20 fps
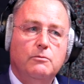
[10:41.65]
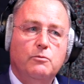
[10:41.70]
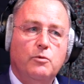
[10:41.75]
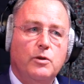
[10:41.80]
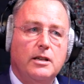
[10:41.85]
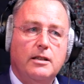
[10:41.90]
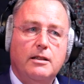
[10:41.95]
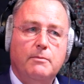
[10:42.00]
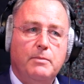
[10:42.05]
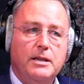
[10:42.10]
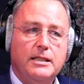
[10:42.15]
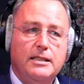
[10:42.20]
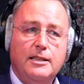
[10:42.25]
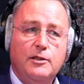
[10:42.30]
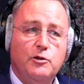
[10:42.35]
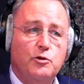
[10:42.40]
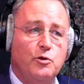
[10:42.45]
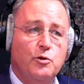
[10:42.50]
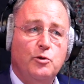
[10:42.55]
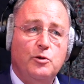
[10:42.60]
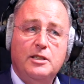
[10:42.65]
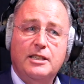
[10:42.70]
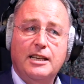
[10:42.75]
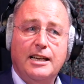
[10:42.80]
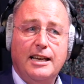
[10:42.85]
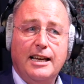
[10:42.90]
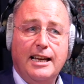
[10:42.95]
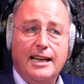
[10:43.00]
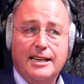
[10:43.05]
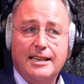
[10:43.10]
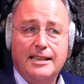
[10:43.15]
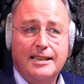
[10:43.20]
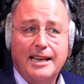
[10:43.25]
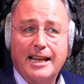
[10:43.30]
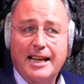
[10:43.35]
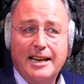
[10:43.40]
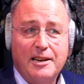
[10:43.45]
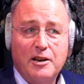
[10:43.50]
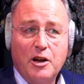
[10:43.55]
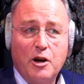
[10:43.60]
one of the busiest roads in
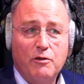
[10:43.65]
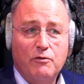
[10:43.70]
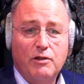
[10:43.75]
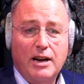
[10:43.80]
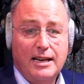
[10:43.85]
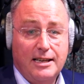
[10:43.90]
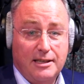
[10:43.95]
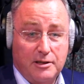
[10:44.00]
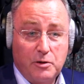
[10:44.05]
and out of Reading.